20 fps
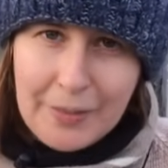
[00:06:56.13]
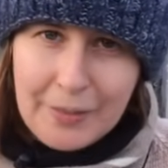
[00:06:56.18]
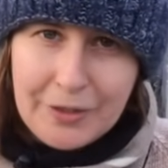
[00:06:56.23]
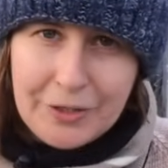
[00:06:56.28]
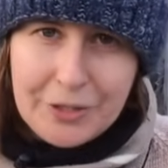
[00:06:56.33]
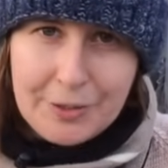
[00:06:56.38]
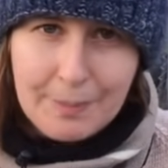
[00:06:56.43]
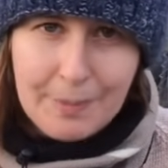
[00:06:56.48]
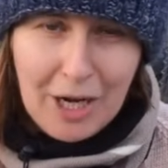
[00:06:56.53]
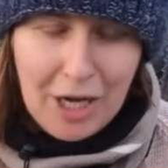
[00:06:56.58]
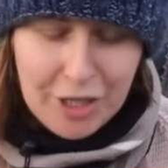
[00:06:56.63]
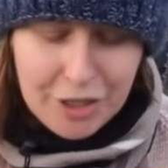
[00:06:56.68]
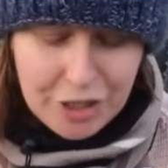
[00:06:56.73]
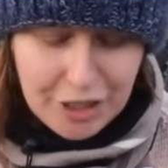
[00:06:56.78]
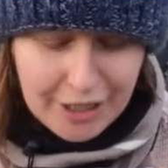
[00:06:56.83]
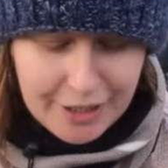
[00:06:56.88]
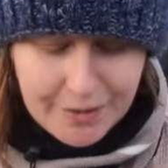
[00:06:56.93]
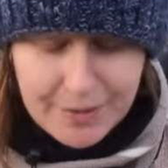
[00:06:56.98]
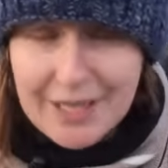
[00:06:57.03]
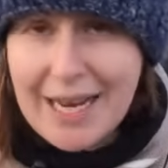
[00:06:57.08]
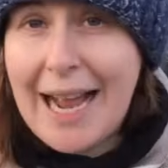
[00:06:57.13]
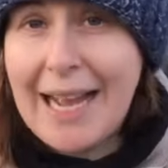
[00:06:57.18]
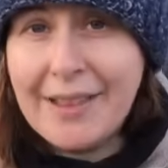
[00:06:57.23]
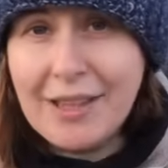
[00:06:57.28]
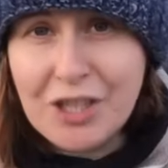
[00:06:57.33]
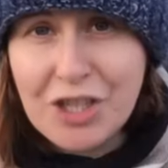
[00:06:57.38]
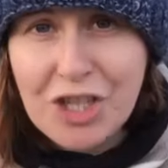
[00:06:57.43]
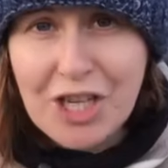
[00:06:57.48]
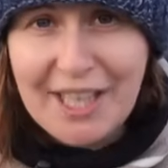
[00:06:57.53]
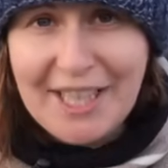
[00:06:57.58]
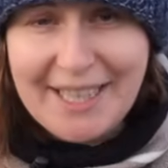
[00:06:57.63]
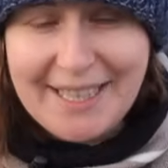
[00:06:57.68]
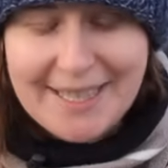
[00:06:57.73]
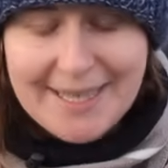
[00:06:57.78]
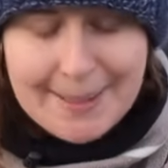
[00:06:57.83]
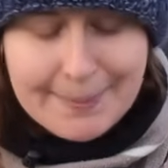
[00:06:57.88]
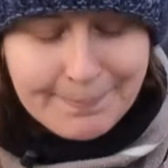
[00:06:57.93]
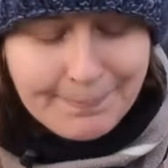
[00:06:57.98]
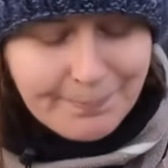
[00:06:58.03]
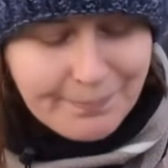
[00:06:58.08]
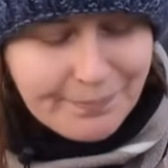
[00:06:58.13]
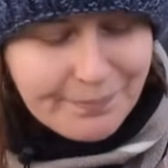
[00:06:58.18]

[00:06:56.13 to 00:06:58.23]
the tomatoes and the chilies.